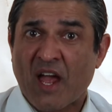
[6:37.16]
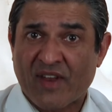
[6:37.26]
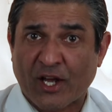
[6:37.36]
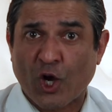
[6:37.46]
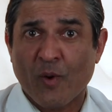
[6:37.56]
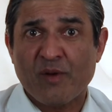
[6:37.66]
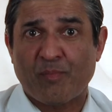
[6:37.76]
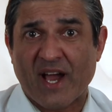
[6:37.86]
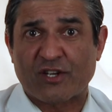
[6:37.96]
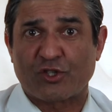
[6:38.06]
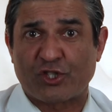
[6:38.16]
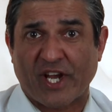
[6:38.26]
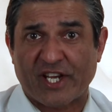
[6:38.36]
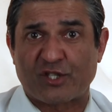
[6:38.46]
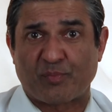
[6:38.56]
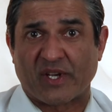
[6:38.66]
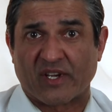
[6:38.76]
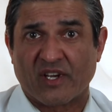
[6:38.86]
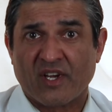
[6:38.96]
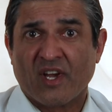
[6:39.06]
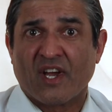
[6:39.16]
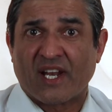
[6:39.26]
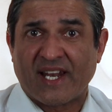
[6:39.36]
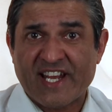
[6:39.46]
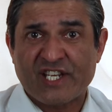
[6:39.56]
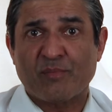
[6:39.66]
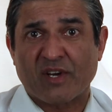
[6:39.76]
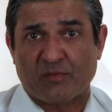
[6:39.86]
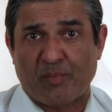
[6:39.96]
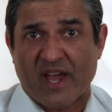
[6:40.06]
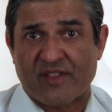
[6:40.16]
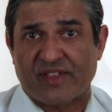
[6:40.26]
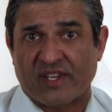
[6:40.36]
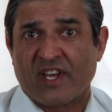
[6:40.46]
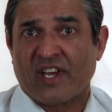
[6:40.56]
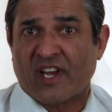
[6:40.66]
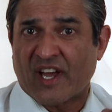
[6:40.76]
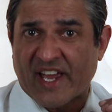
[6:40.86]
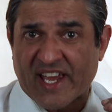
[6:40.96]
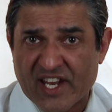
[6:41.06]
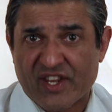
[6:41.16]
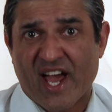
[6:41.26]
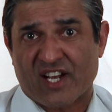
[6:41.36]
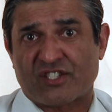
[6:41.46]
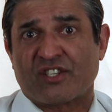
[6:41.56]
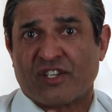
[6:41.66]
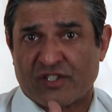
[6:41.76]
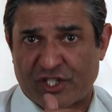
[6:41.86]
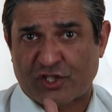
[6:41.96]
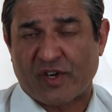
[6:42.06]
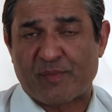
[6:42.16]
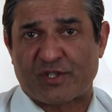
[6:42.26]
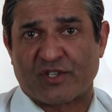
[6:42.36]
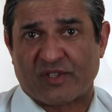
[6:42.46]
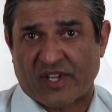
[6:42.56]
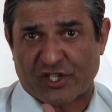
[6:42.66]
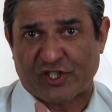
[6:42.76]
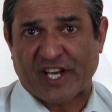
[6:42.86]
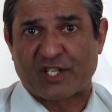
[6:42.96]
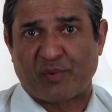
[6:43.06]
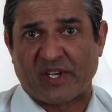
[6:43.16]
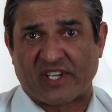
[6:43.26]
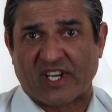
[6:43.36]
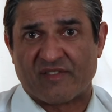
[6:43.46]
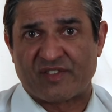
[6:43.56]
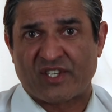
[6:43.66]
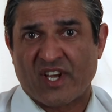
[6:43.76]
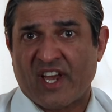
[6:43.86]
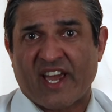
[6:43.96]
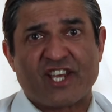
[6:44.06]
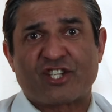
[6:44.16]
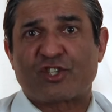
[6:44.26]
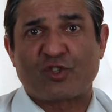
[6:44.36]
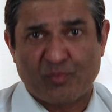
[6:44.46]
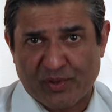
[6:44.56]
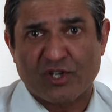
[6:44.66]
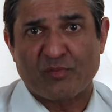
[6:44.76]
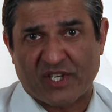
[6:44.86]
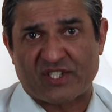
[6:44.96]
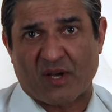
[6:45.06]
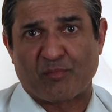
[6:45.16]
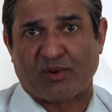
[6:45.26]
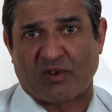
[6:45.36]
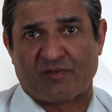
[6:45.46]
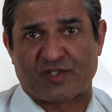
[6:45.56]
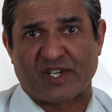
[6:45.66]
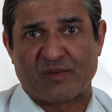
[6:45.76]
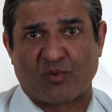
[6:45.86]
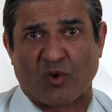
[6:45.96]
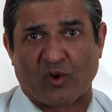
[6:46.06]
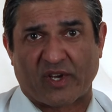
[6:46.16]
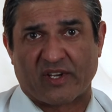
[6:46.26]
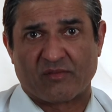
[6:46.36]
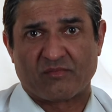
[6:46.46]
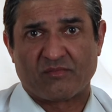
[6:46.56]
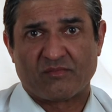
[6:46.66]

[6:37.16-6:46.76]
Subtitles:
Now, going back to Shakespeare, Lady Macbeth, in that description that Shakespeare gives, is a superb example of sleepwalking.